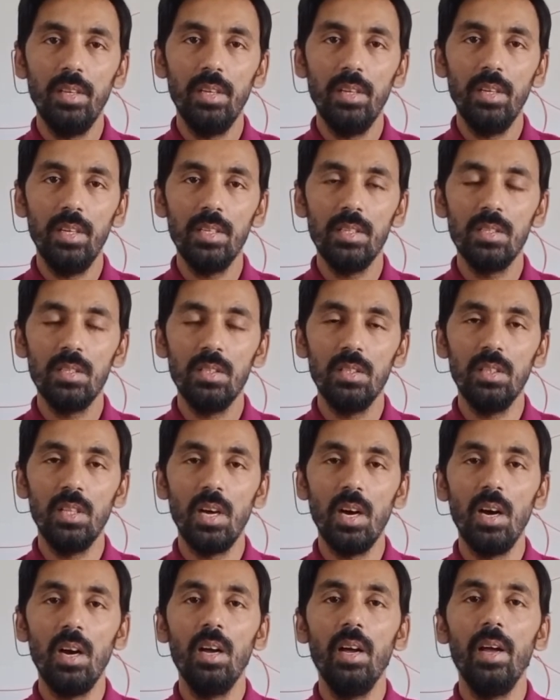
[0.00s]
is
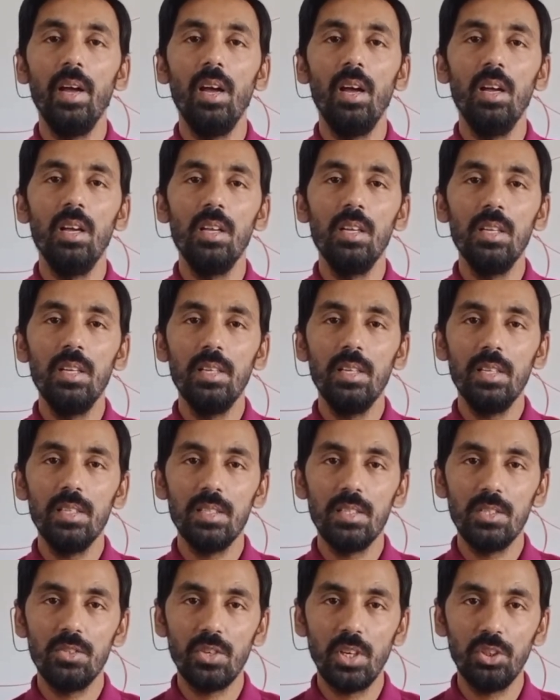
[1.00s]
the
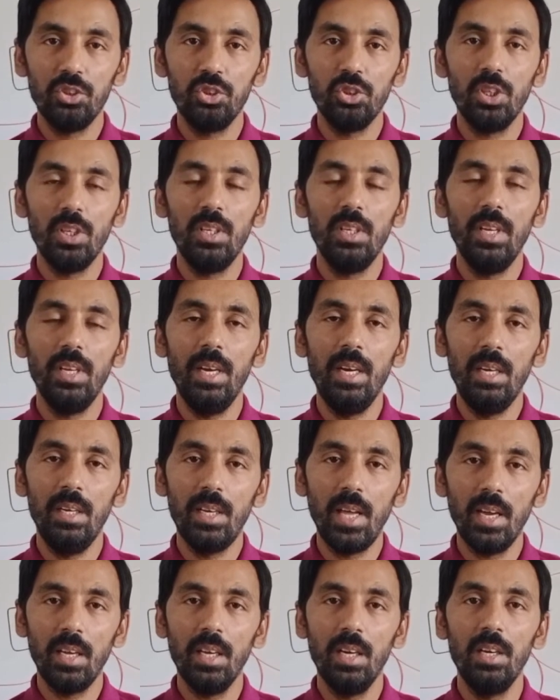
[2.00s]
structural
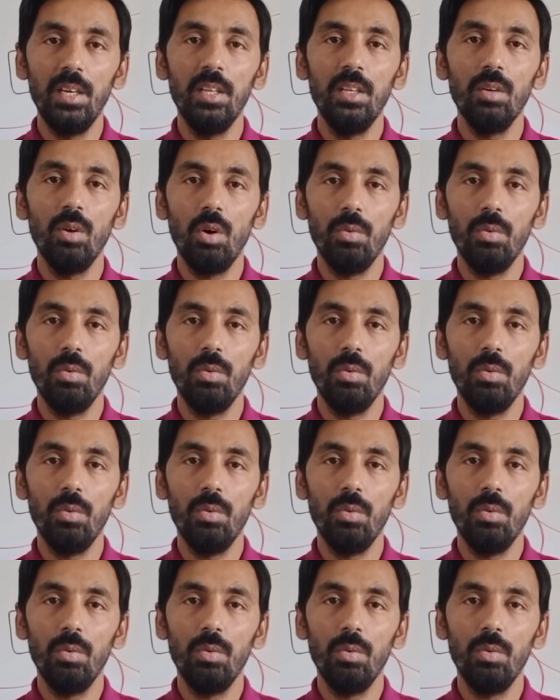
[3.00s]
integrity